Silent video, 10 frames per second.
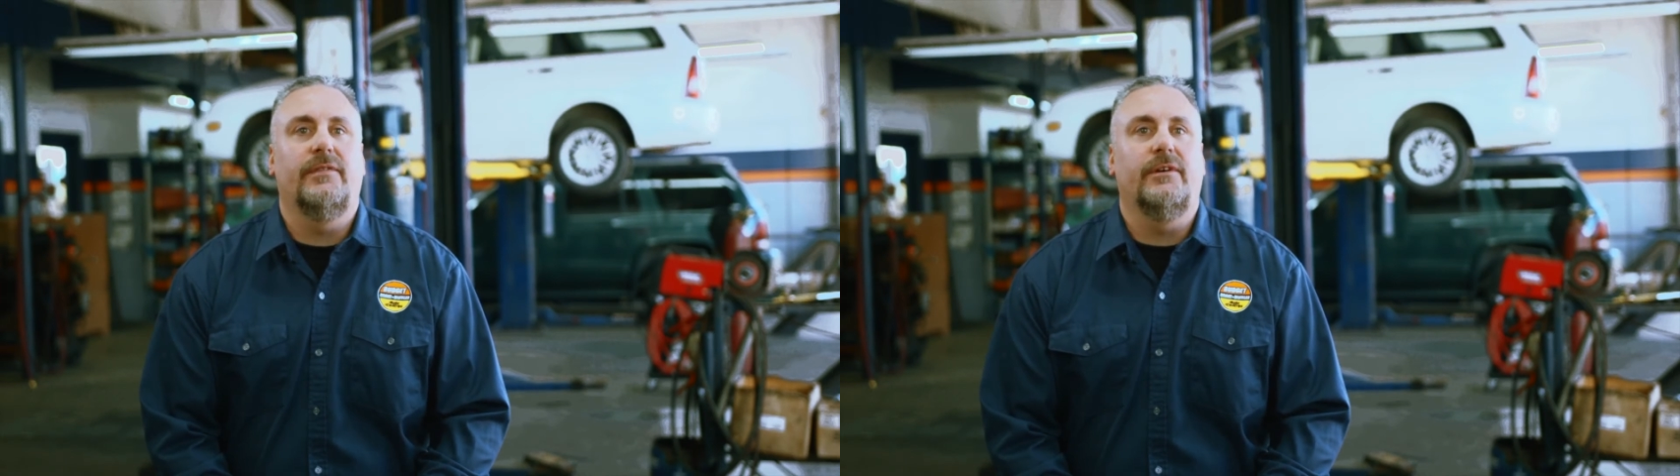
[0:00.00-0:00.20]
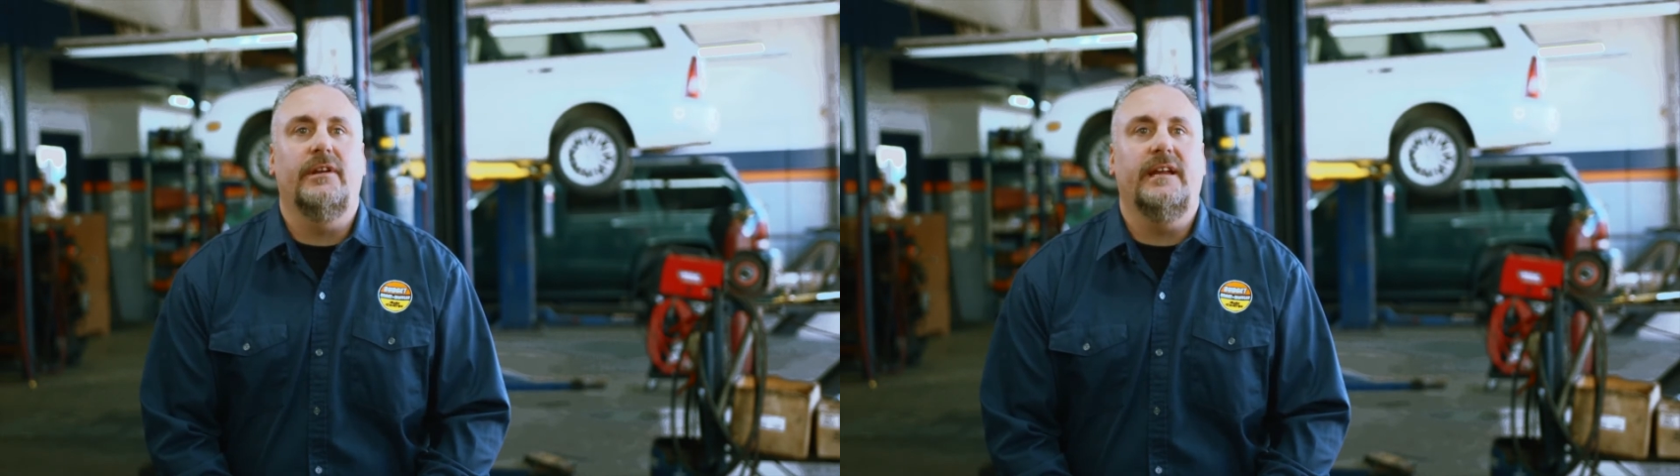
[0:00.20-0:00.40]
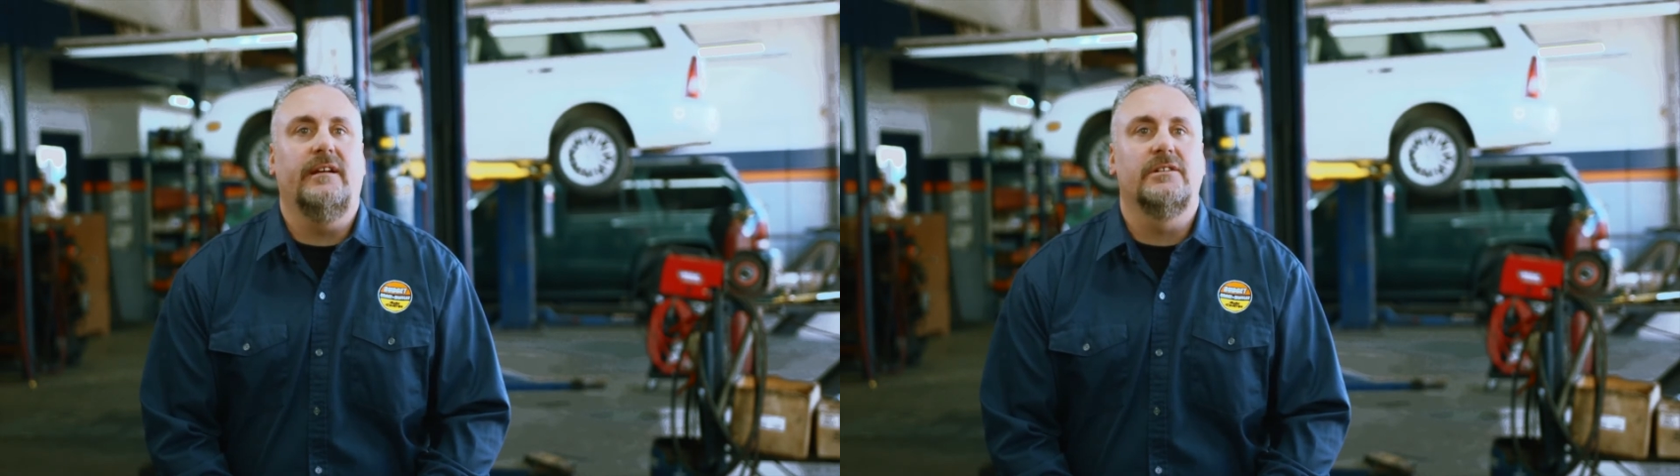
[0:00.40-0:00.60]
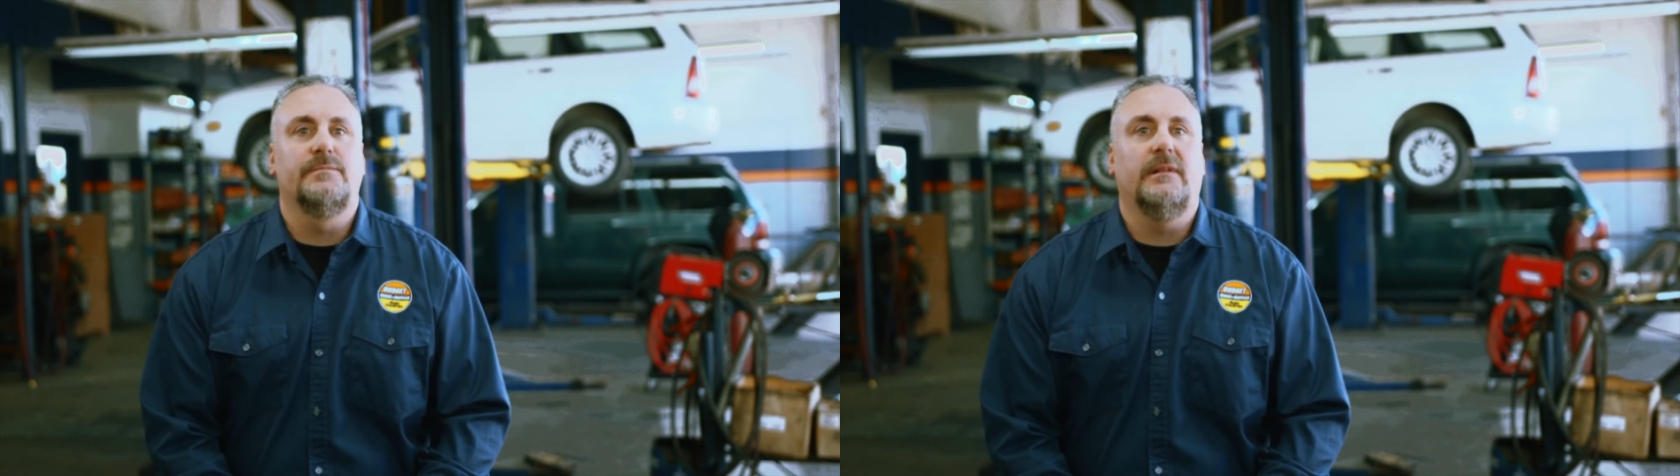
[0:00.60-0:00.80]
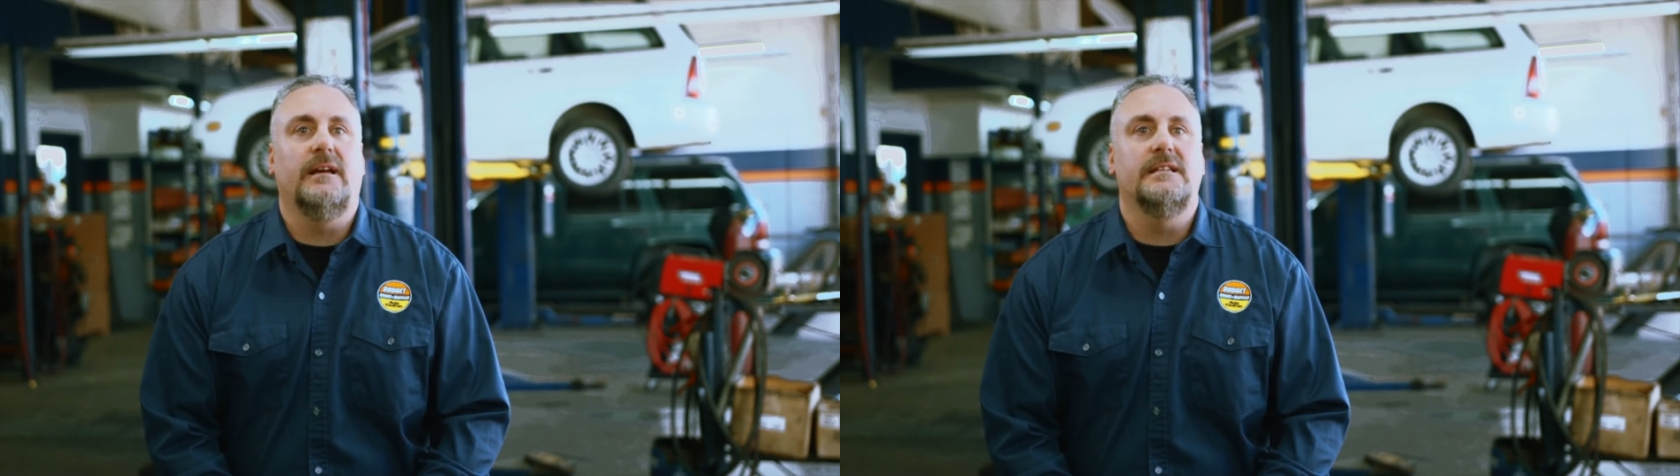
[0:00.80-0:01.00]
30 years
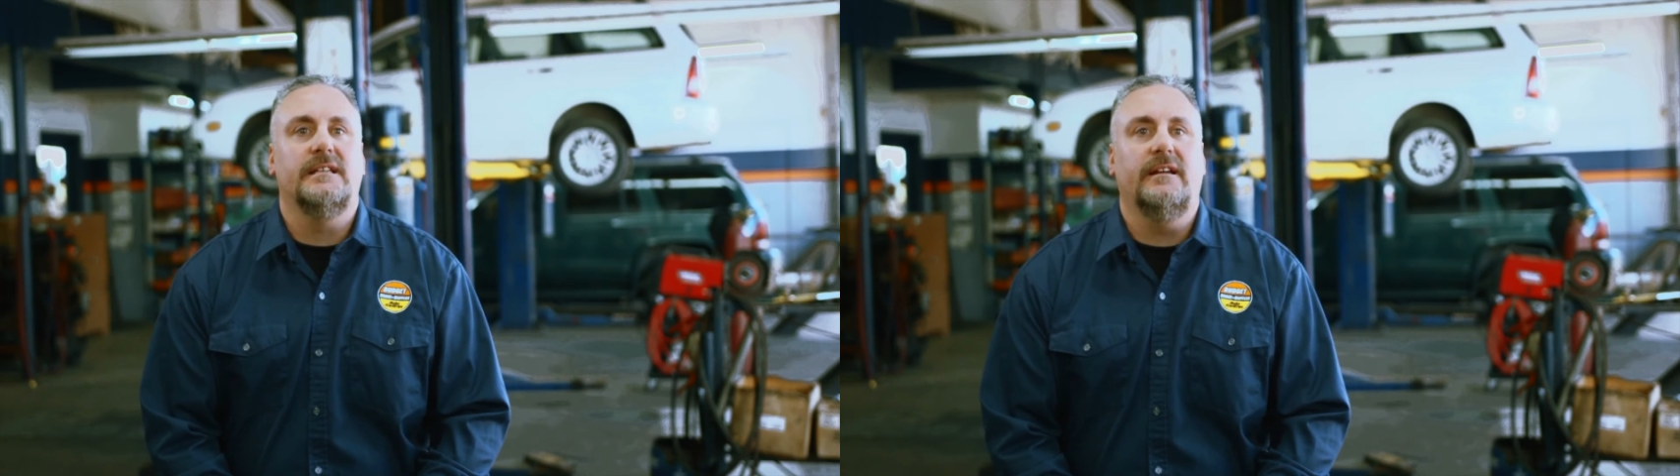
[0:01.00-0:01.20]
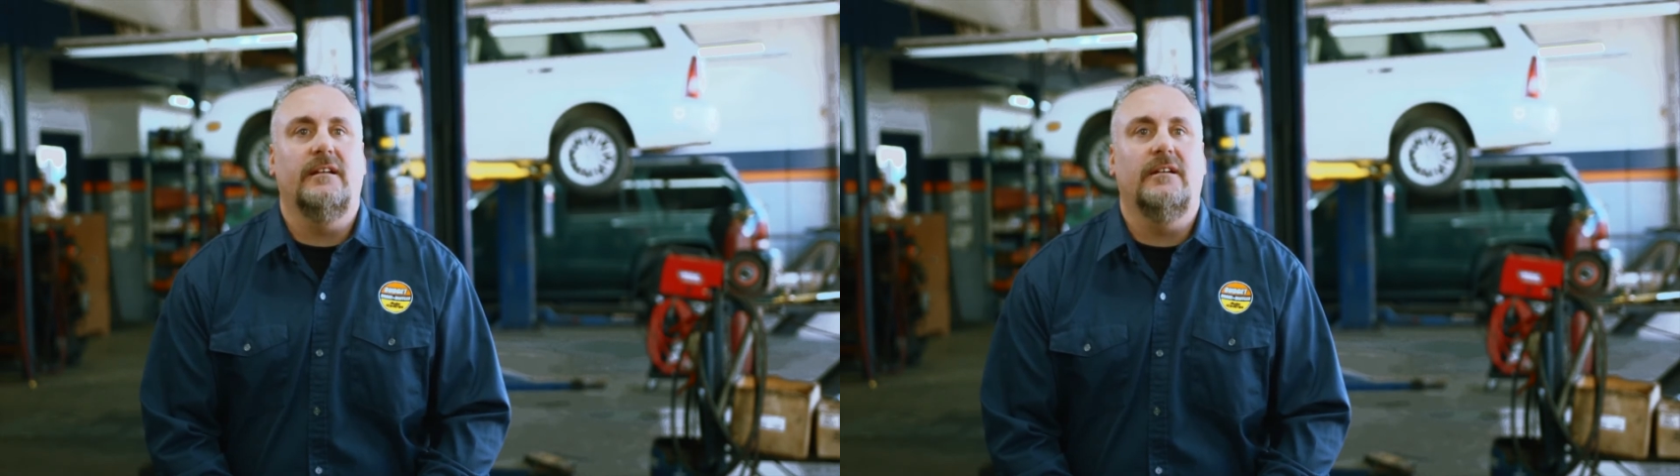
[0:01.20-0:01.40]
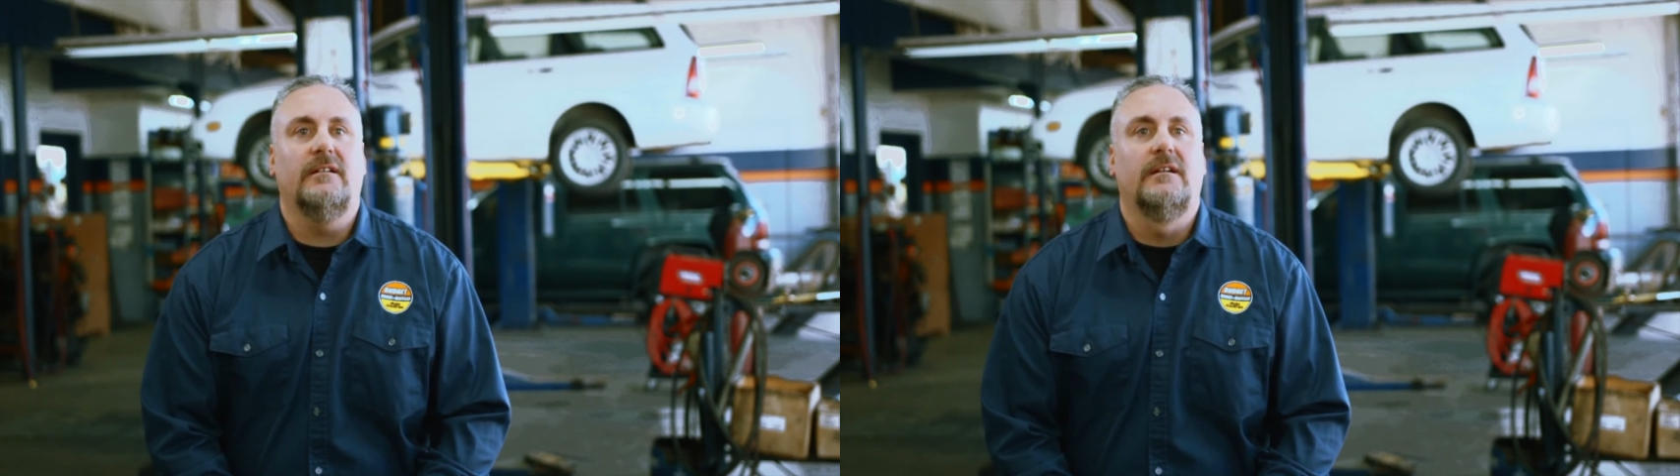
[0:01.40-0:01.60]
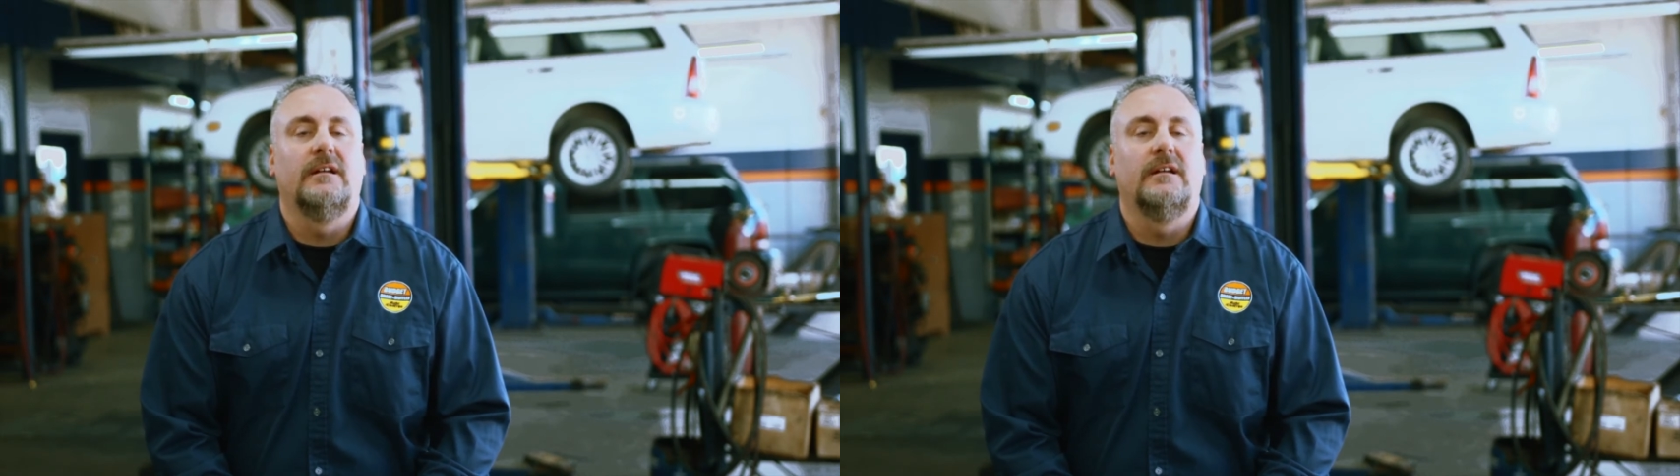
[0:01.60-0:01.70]
plus here,